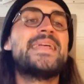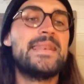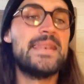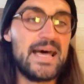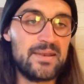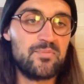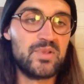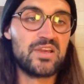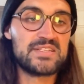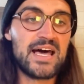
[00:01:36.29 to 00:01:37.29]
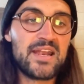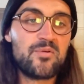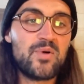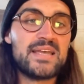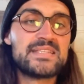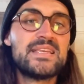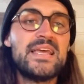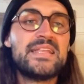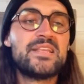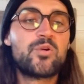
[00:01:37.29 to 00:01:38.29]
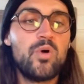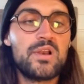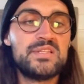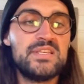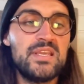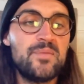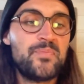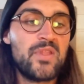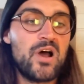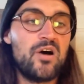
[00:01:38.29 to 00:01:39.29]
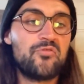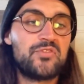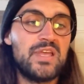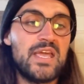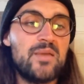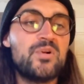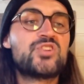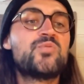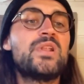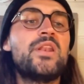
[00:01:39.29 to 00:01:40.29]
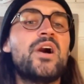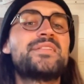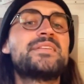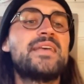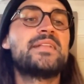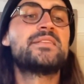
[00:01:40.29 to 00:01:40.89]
none, because otherwise the quality of the image will not that